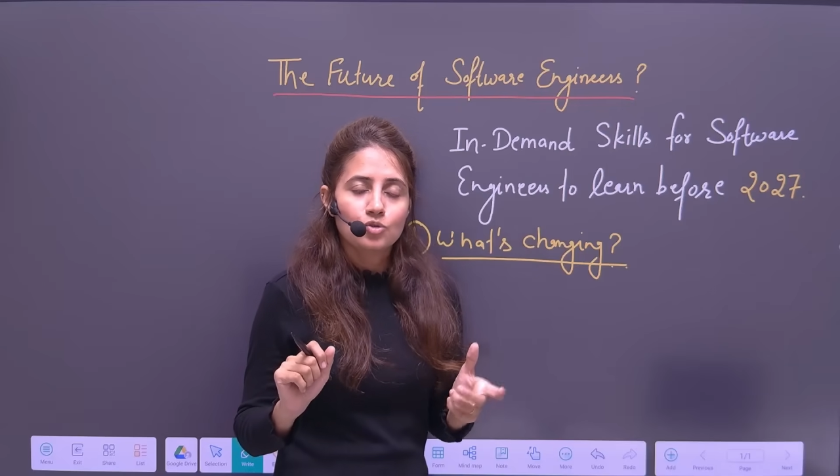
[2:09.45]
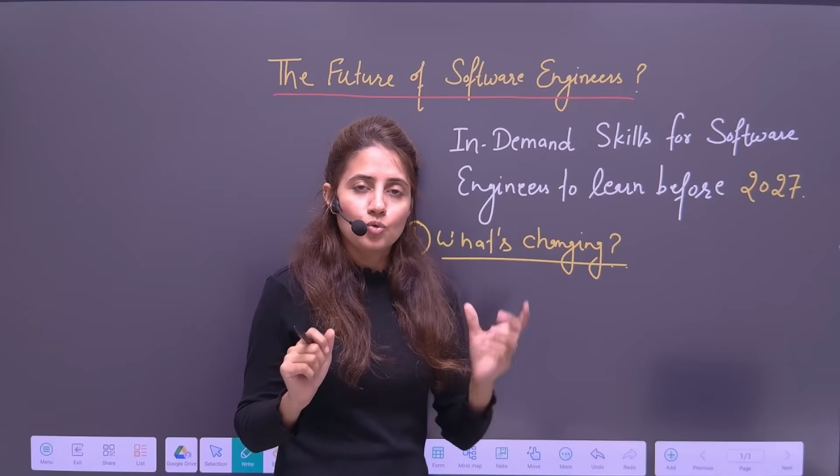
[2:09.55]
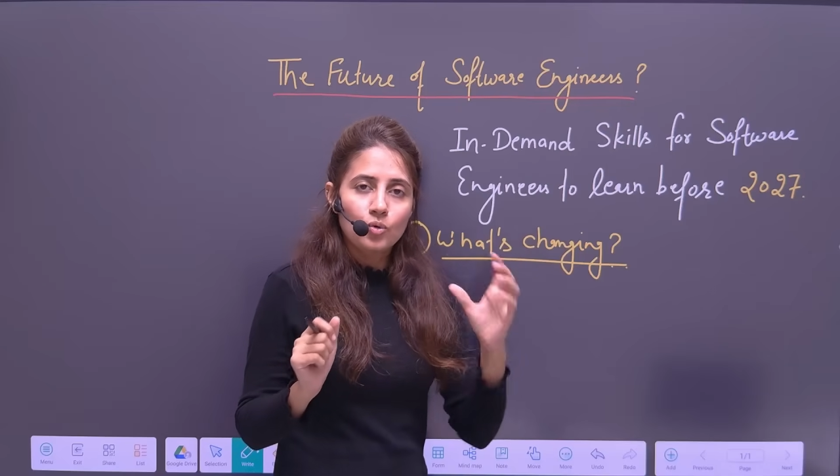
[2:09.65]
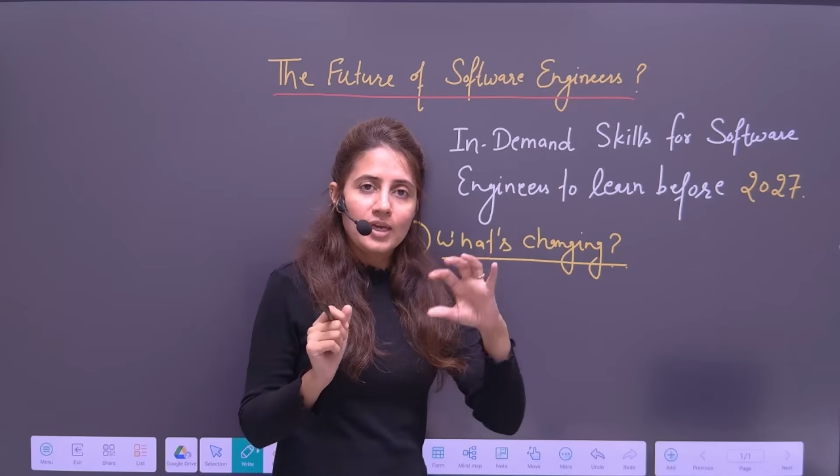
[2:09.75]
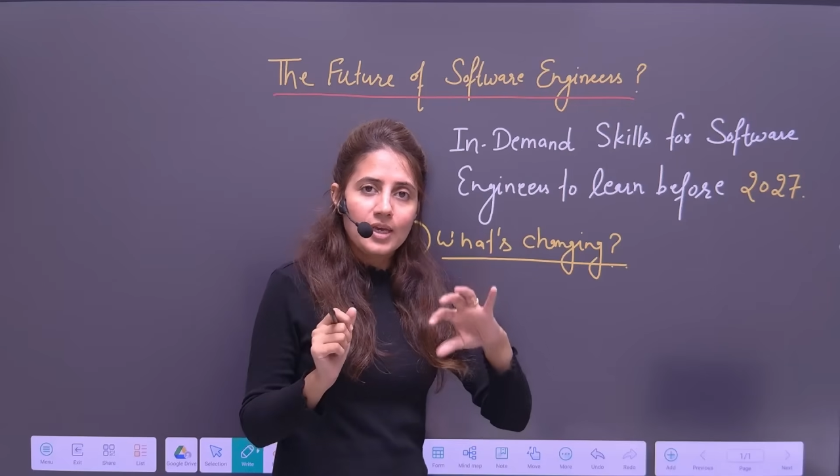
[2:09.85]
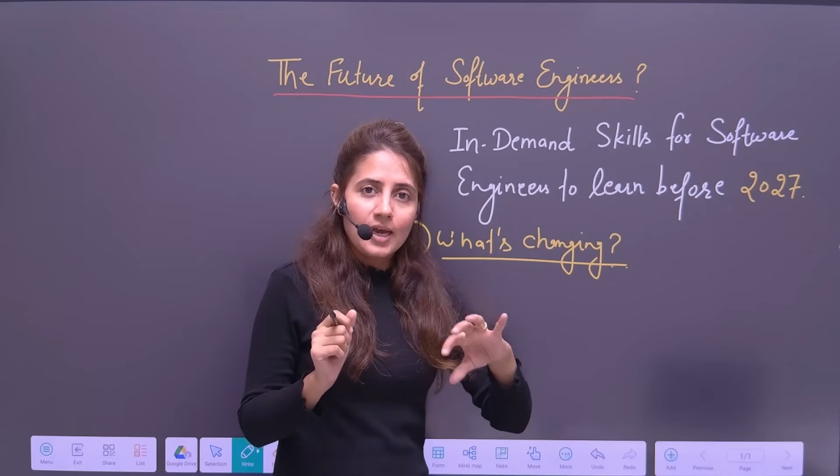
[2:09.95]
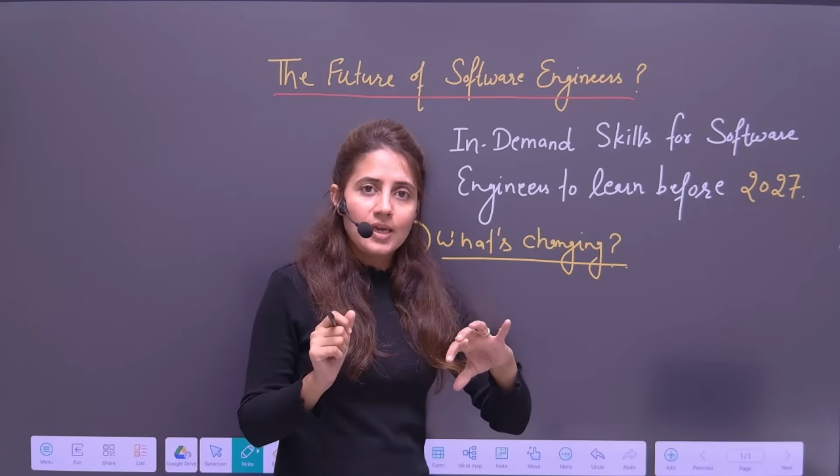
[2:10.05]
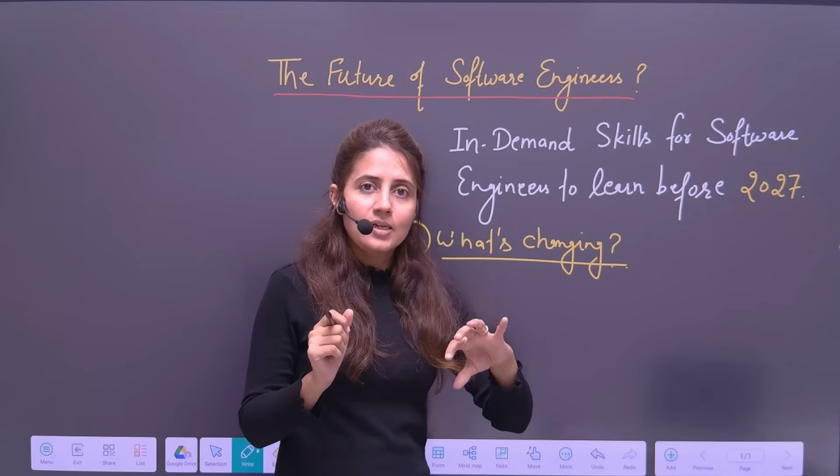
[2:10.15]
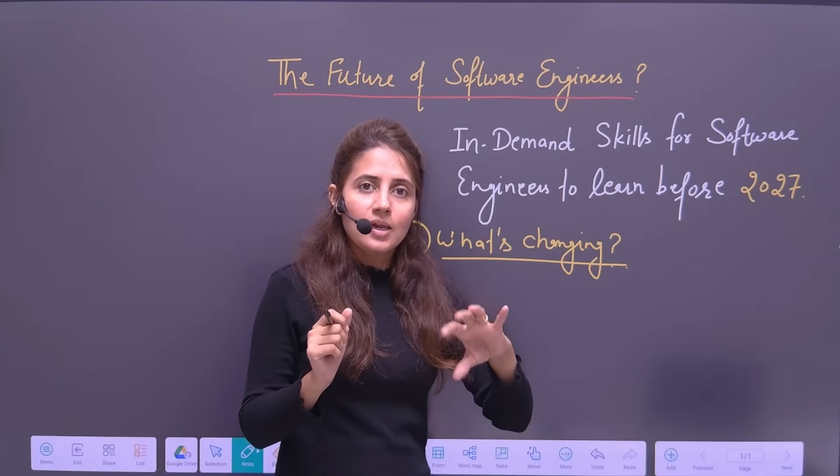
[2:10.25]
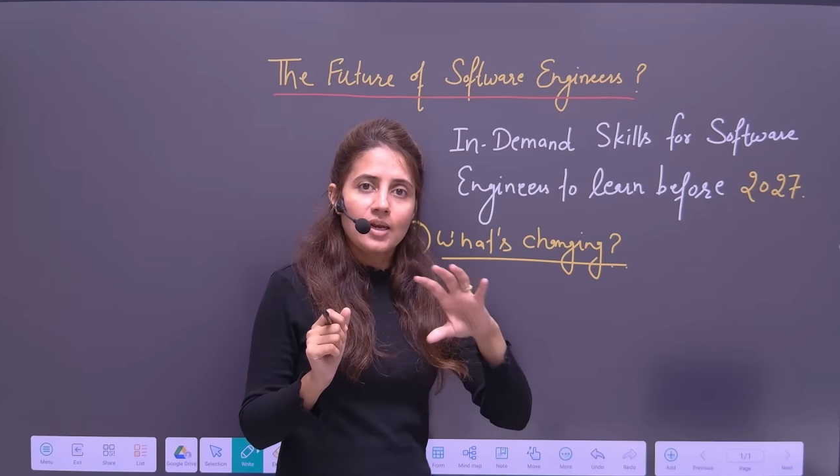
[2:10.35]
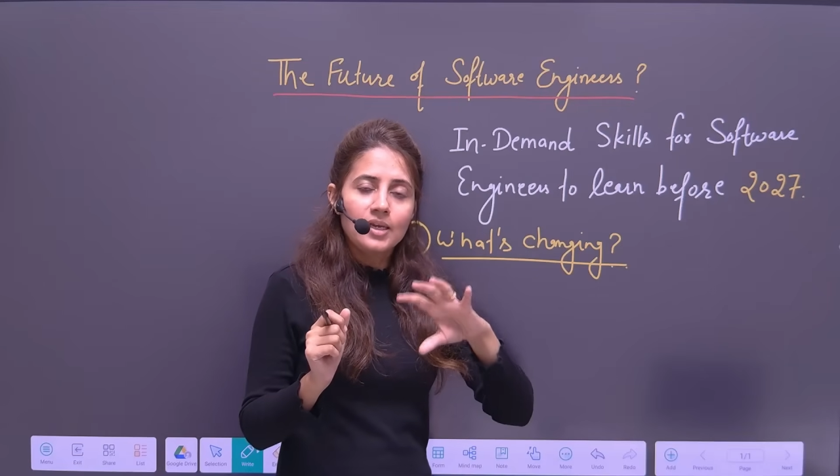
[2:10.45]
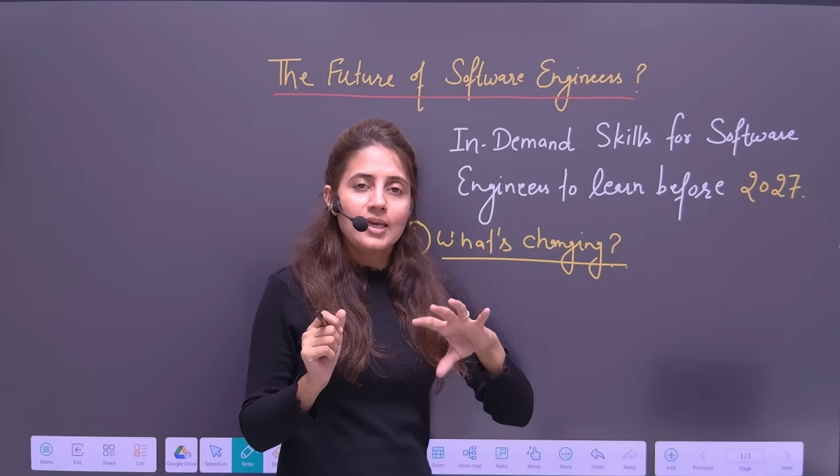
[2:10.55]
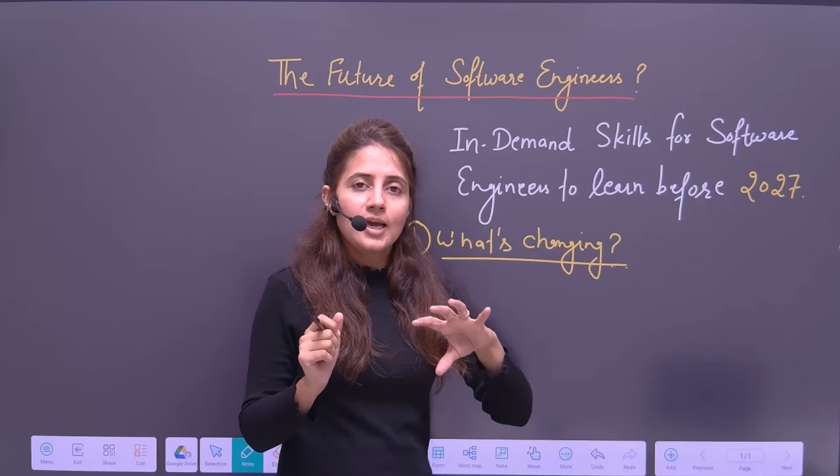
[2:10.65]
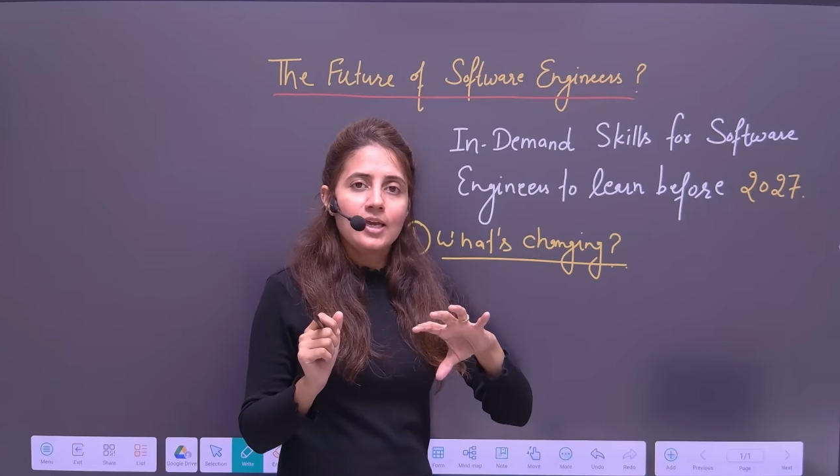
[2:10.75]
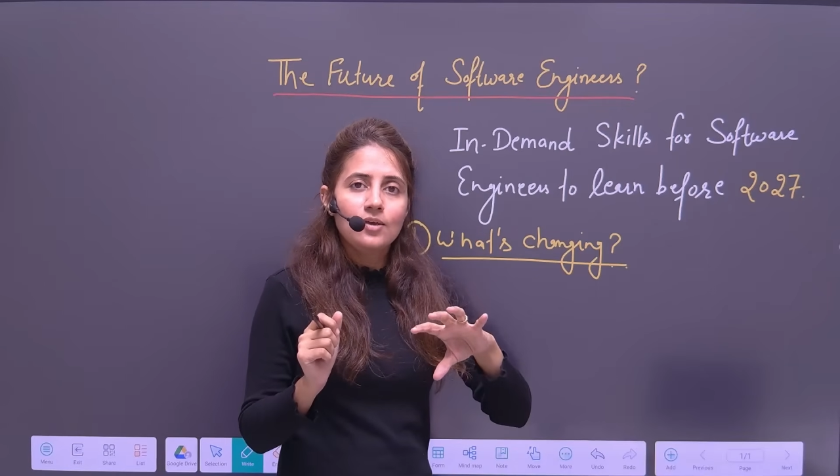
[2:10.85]
So A I,
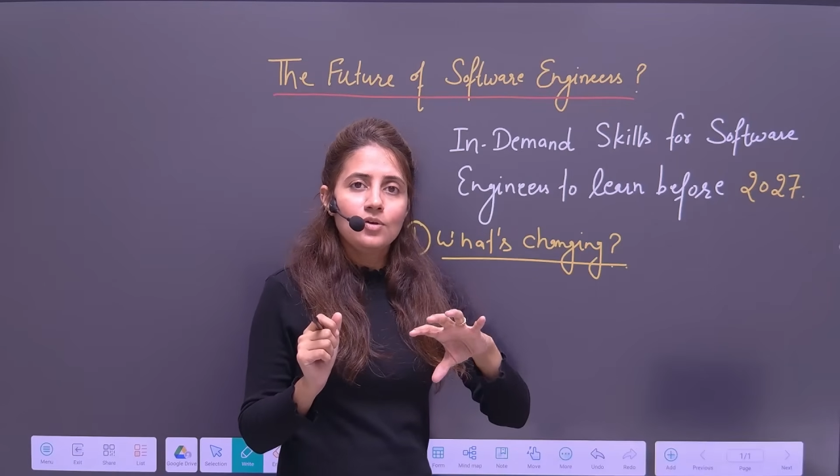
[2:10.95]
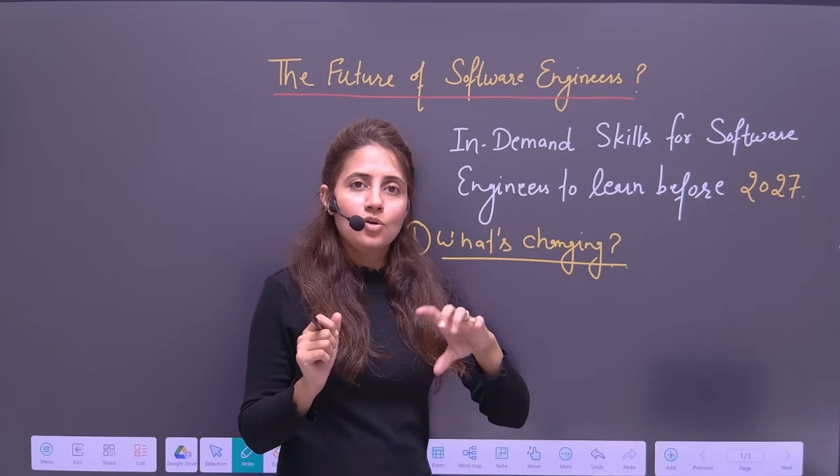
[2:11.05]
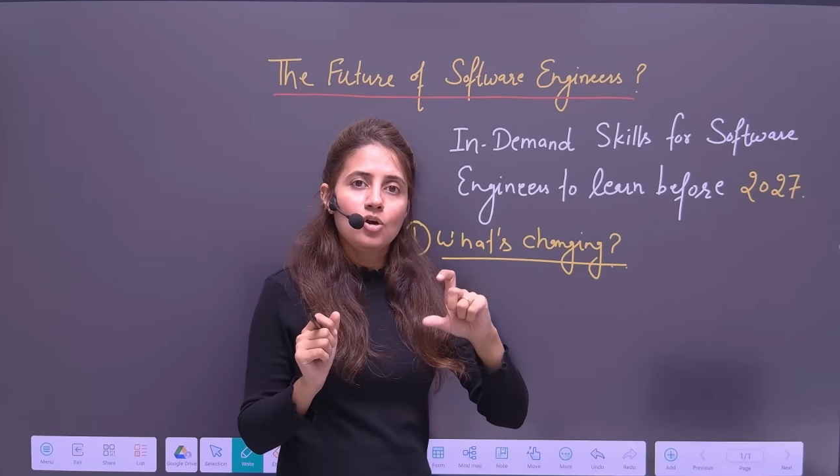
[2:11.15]
learning A I will